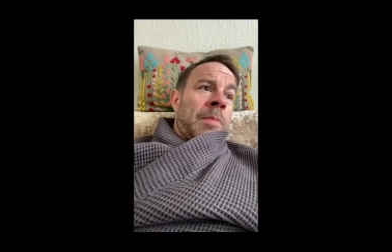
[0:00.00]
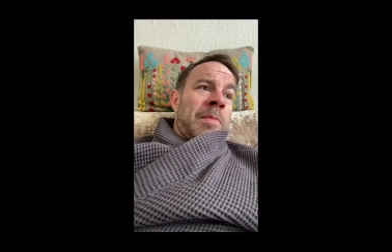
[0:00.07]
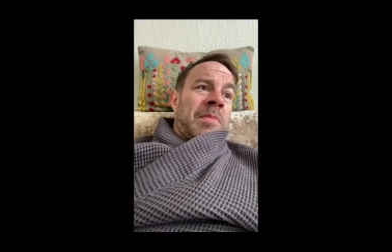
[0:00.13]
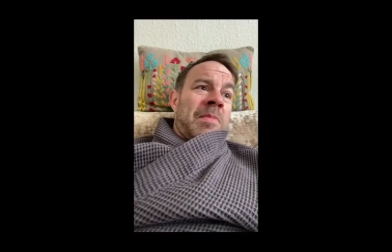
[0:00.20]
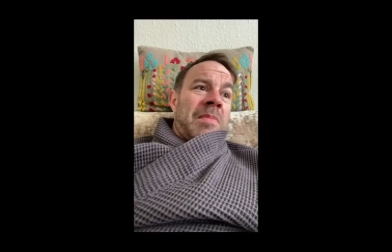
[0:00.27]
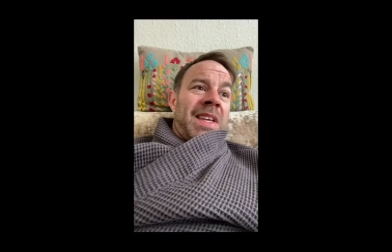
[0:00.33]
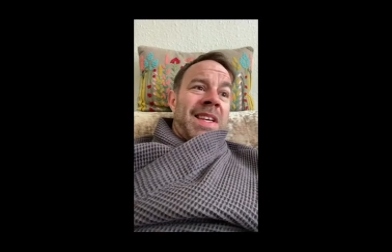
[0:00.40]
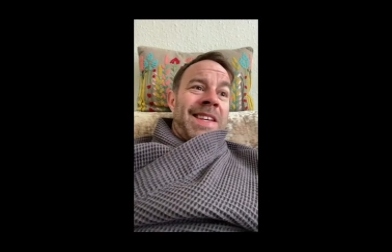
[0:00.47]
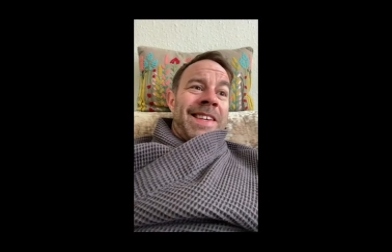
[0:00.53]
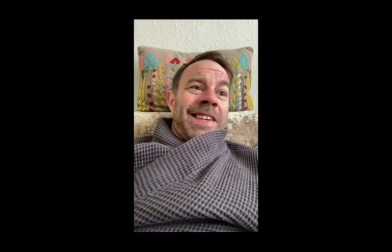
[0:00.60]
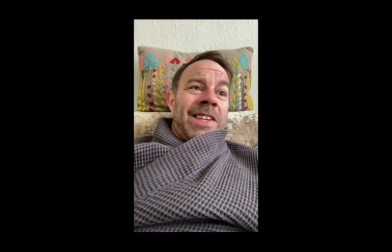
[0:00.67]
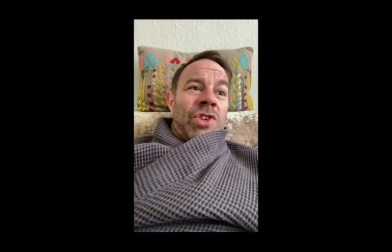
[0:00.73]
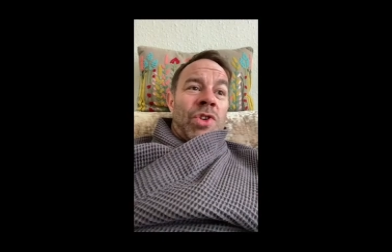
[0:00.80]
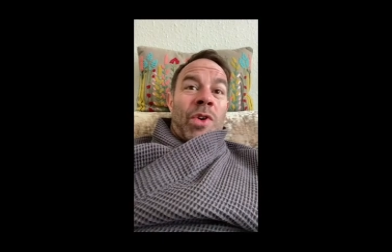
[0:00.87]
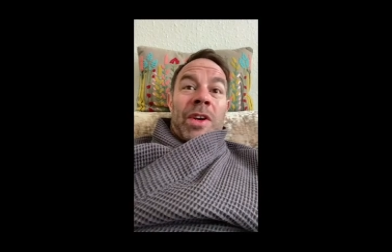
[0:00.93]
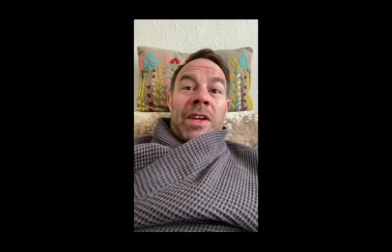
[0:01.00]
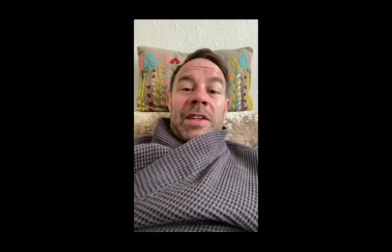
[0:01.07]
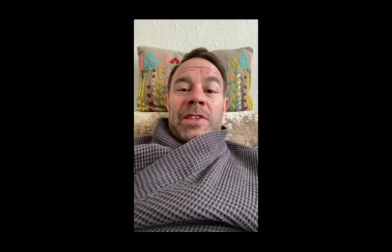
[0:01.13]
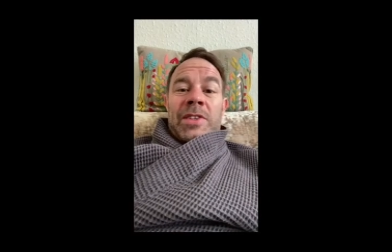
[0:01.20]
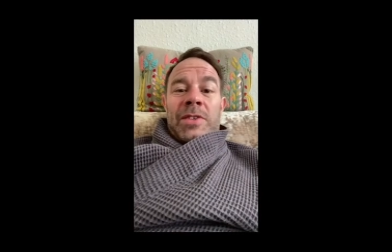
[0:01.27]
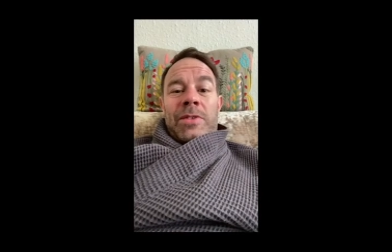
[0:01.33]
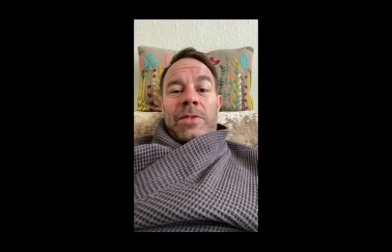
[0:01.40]
Me trying
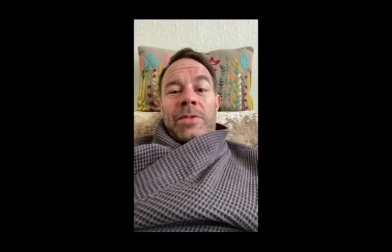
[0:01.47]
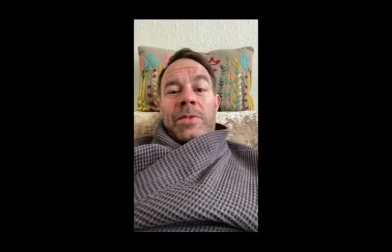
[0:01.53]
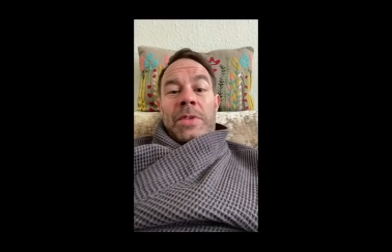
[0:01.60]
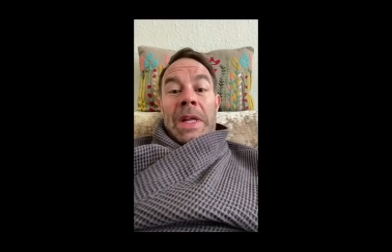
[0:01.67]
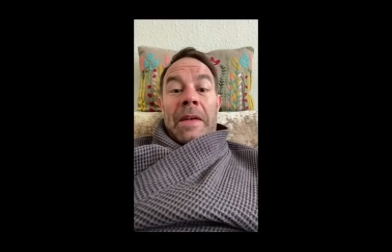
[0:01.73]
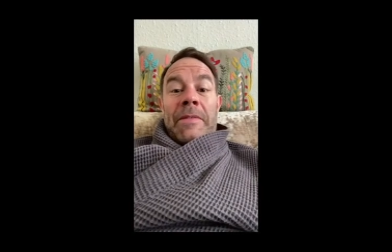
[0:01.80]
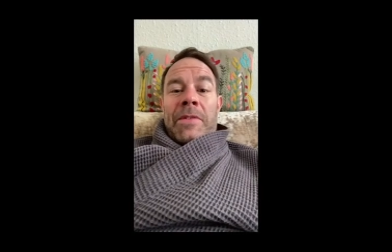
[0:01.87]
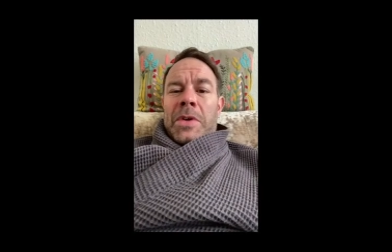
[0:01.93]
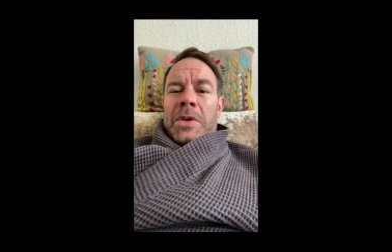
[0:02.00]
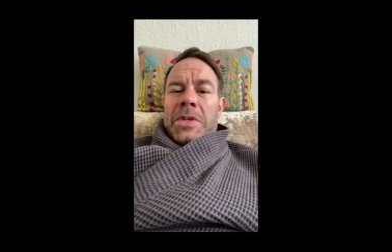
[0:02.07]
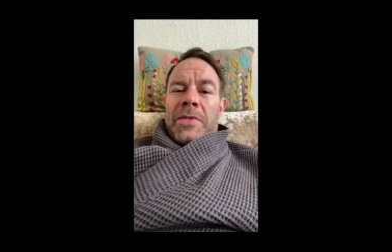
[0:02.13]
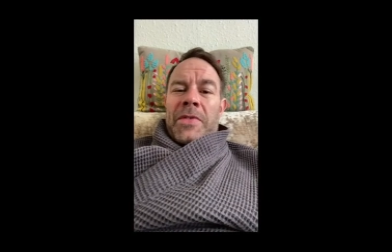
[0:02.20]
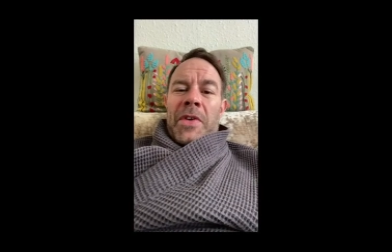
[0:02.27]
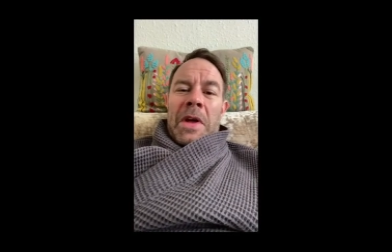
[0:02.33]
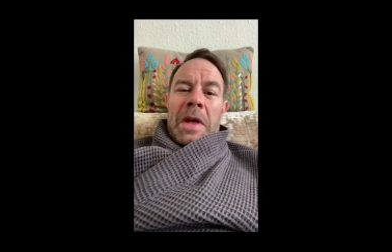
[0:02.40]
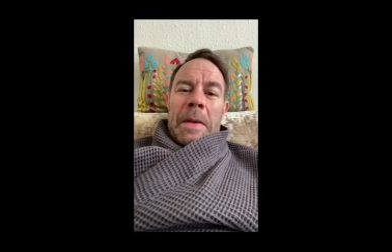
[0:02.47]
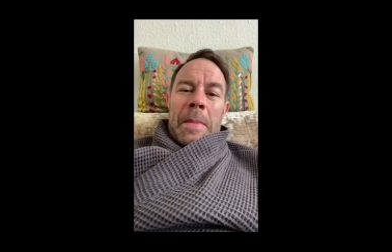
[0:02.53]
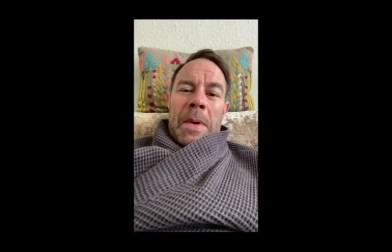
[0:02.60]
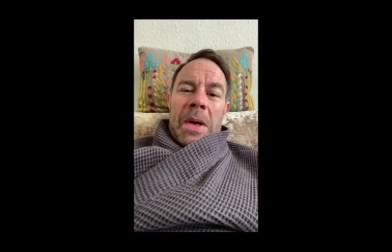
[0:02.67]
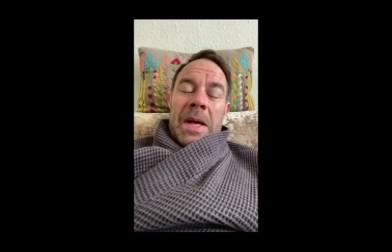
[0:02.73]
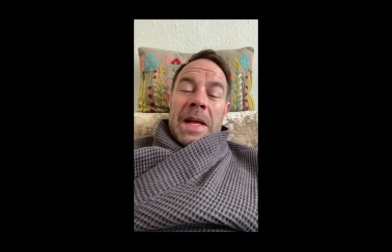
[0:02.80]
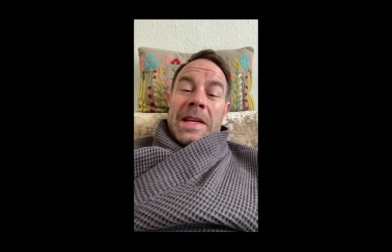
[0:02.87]
to diversify
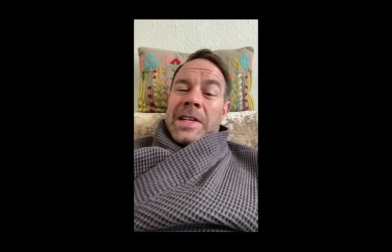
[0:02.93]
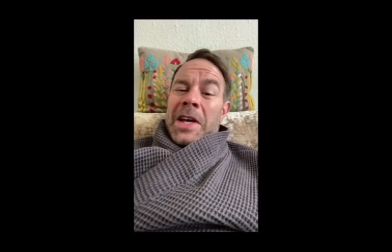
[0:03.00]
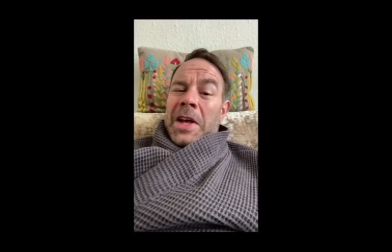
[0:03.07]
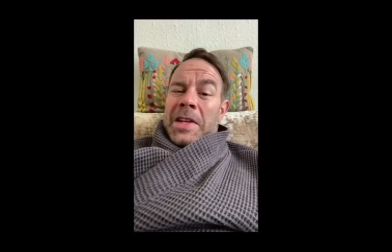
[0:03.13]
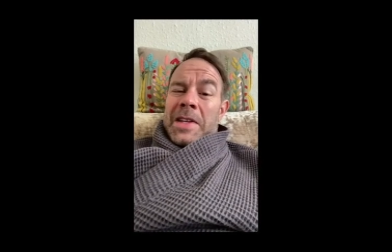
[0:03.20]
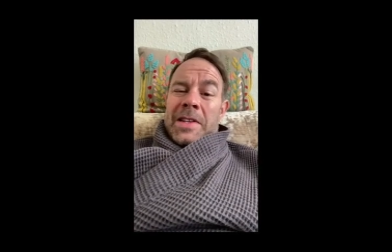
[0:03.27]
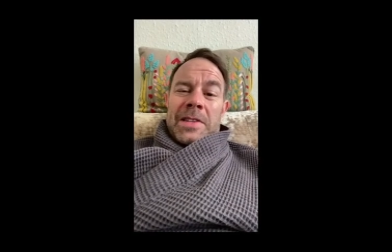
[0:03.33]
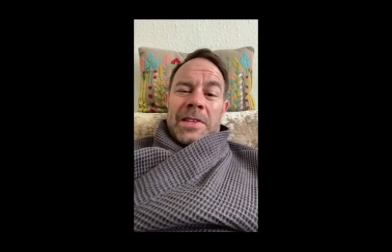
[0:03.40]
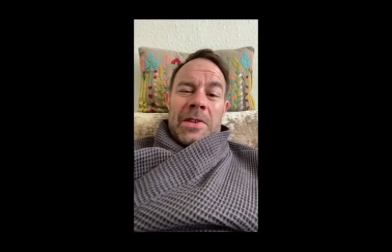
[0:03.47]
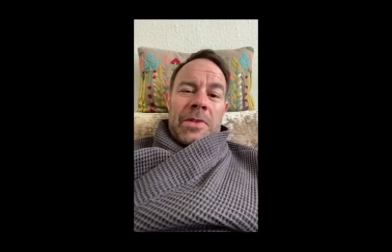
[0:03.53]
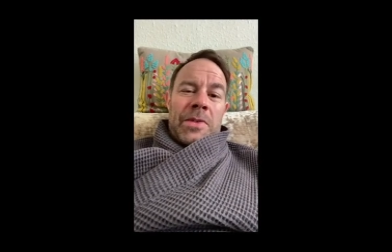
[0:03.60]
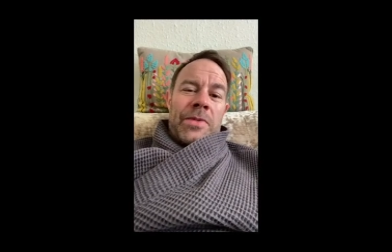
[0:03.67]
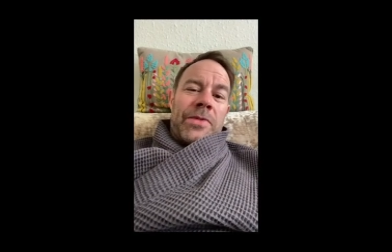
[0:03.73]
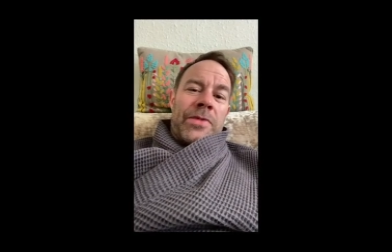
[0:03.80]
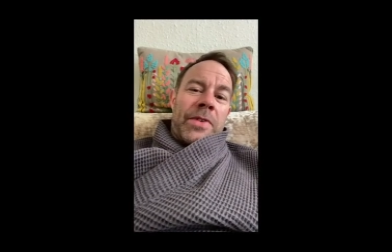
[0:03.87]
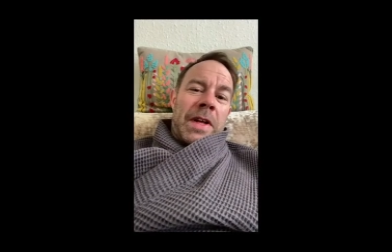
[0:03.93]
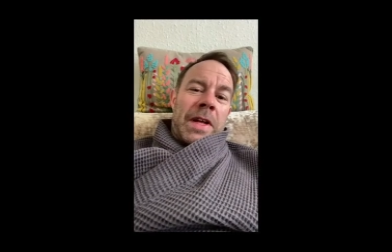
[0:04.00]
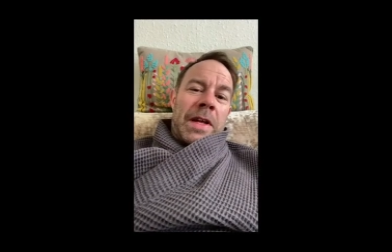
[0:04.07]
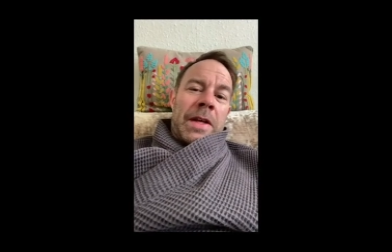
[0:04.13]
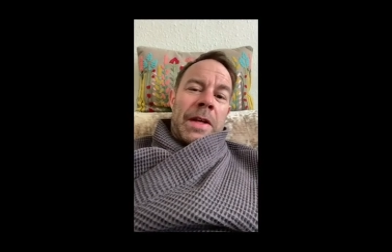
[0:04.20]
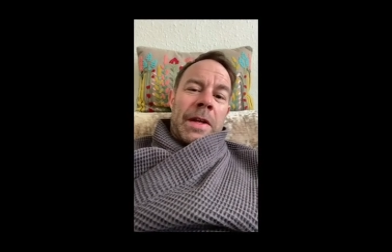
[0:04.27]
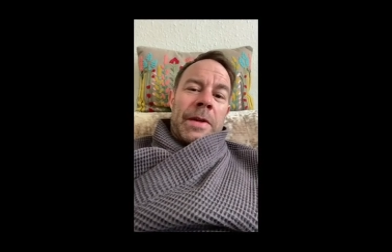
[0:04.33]
my diet of
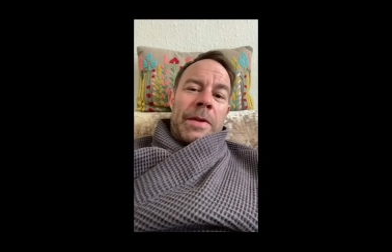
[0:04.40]
uh,